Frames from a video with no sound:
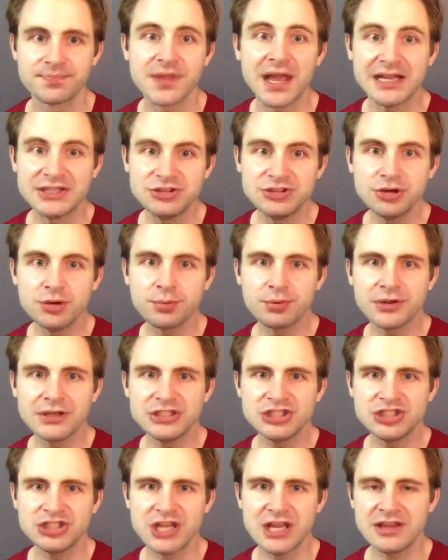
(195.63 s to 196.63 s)
I do
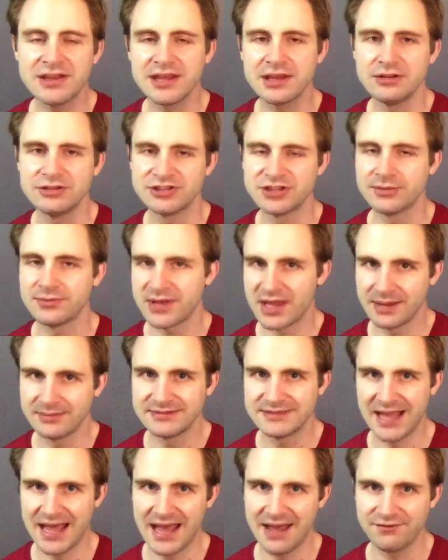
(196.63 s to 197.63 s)
appreciate that you sometimes
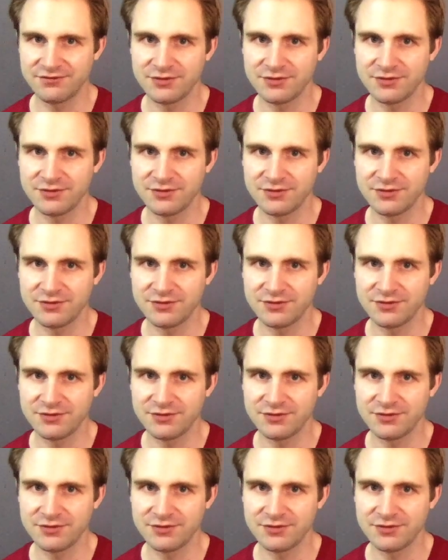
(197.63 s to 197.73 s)
have